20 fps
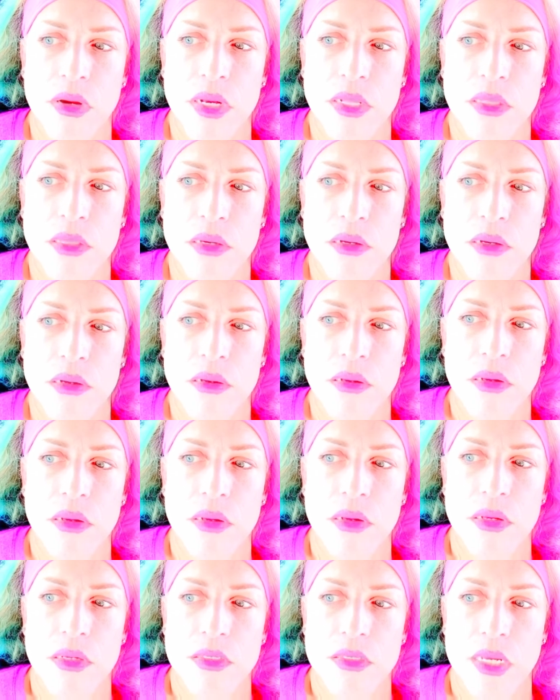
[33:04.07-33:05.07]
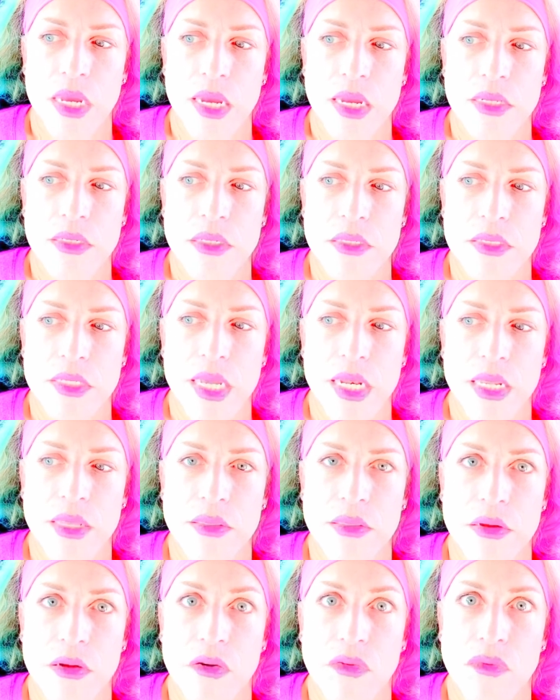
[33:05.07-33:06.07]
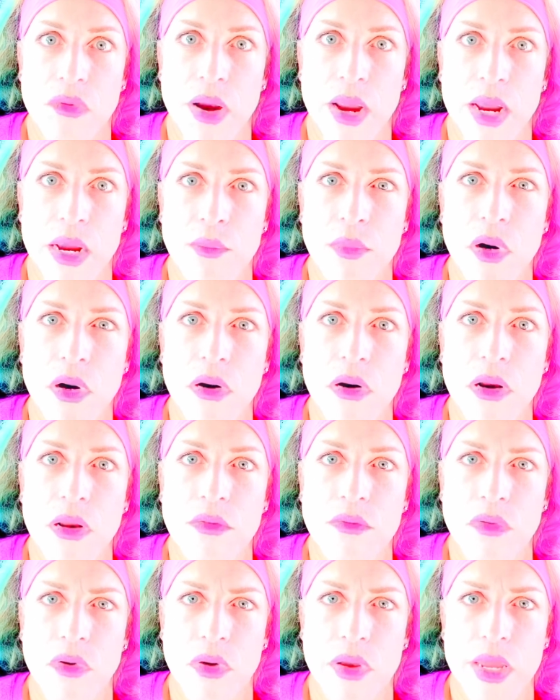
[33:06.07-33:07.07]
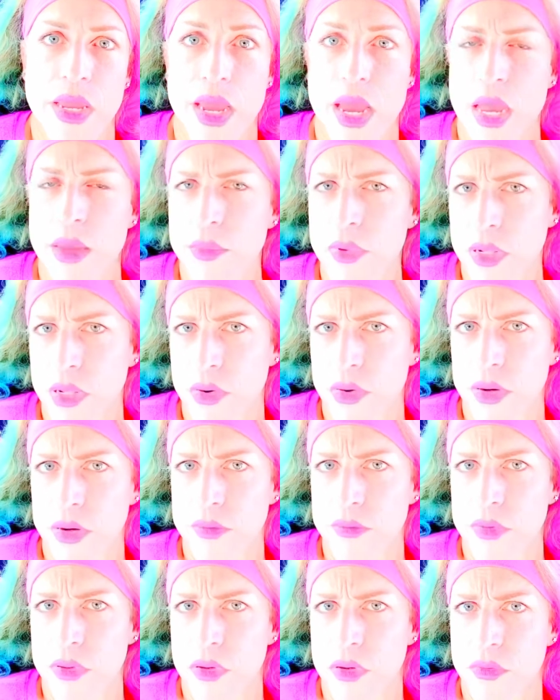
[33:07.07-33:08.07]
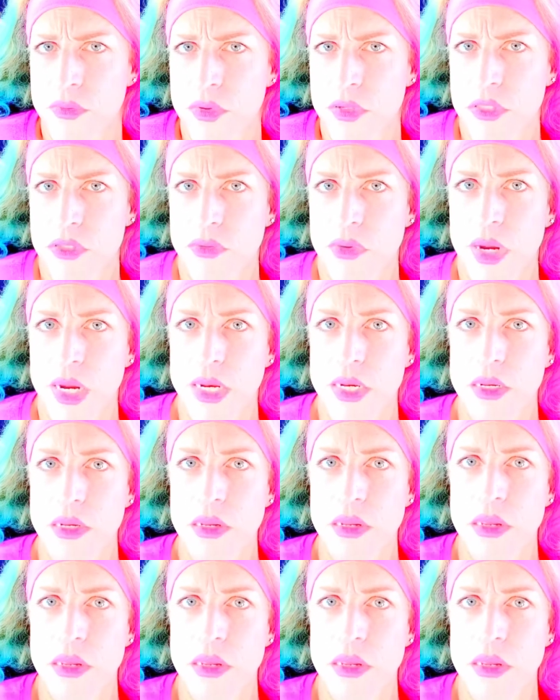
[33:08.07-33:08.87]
the science as getting the grammar and vocabulary of the universe right.